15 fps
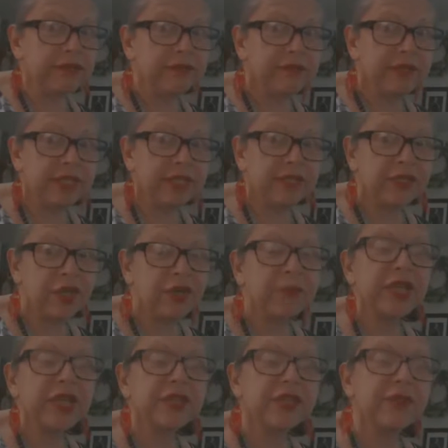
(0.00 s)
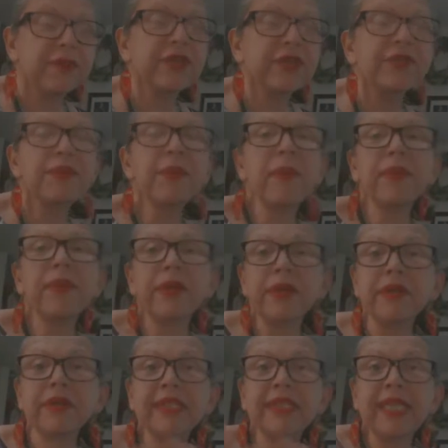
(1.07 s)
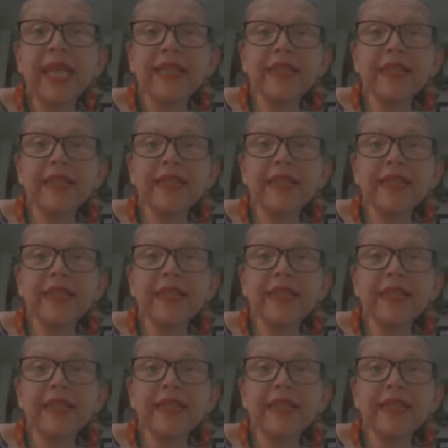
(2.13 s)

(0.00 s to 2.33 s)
it is not good because because remember the